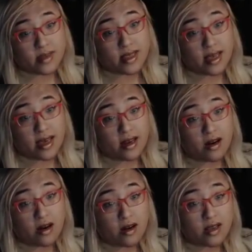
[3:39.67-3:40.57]
that
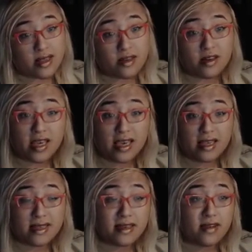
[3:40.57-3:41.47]
are considered
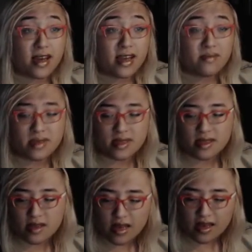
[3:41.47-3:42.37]
keystone items,
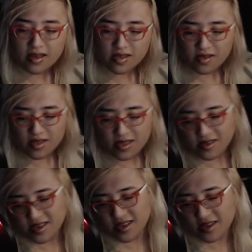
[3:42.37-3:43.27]

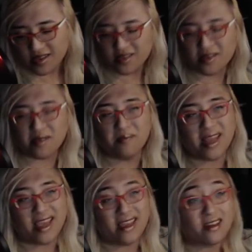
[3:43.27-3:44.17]
there's no
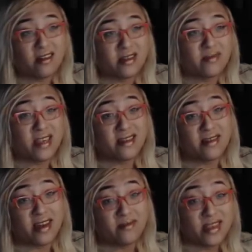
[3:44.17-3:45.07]
committee that calls them keystone
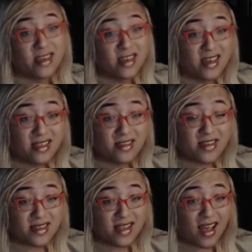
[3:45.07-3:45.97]
items. They're
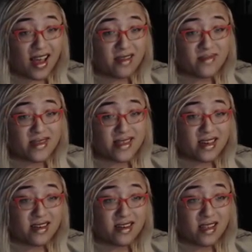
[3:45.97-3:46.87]
just items that
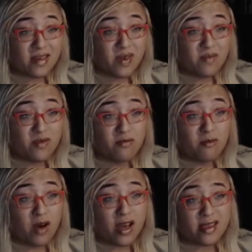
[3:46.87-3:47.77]
like people
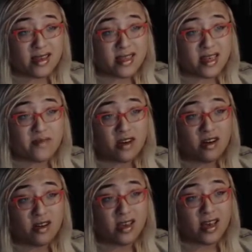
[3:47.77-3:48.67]
widely accept
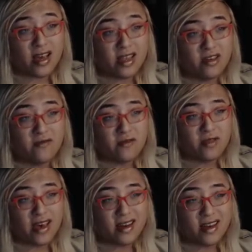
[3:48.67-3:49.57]
are like ideal for
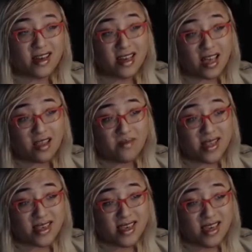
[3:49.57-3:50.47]
that
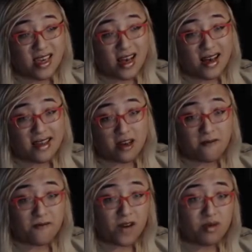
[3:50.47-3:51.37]
element, that are
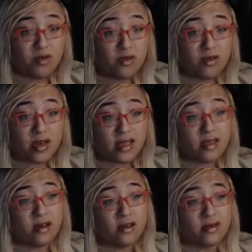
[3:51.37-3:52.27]
farmable. Get
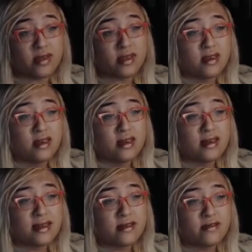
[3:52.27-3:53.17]
those.
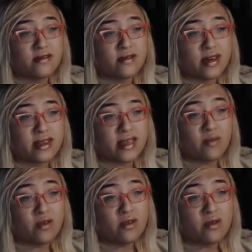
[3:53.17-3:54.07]
So
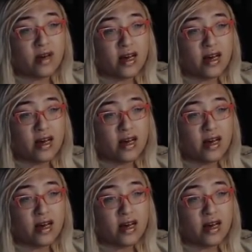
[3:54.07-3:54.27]
example,